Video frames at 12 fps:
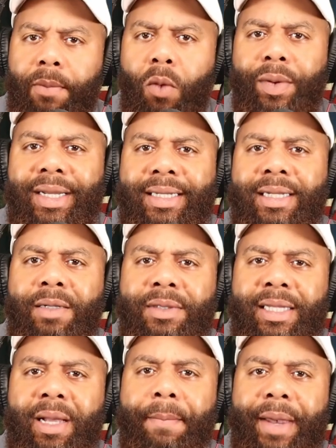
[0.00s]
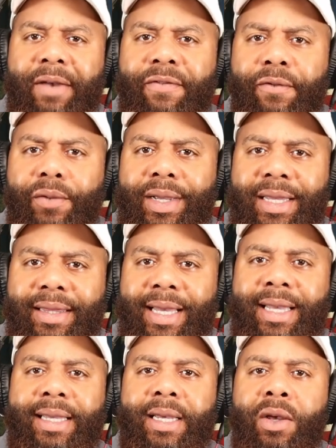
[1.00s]
But when it comes to them being free
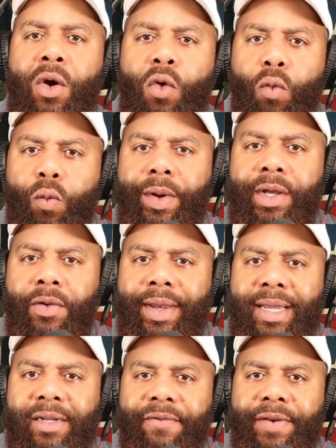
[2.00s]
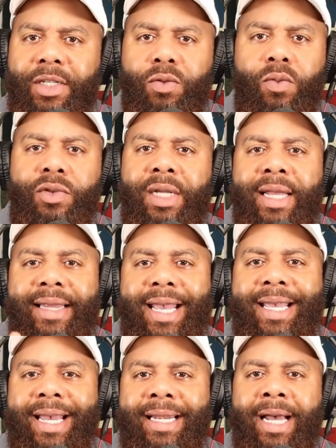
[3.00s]
thinking, real individuals,
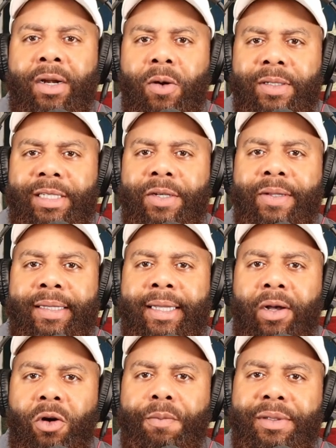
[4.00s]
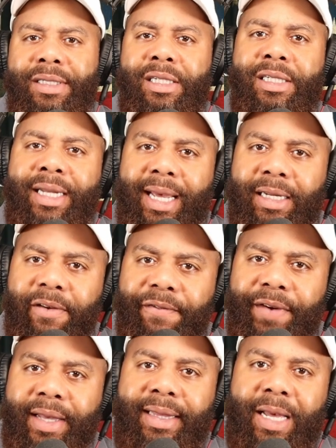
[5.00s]
they cannot articulate their own position and
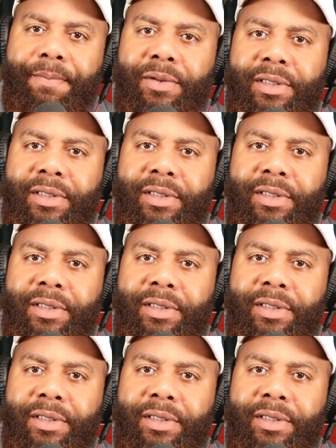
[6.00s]
defend that